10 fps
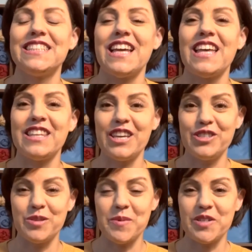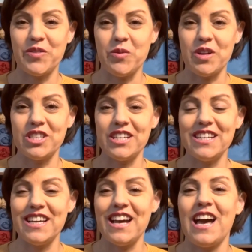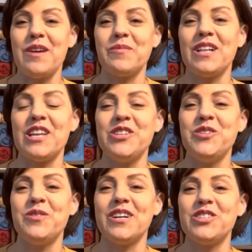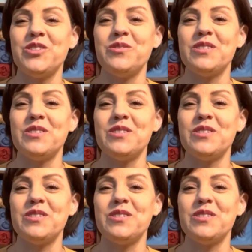And thank you so much for watching. I'm glad you got to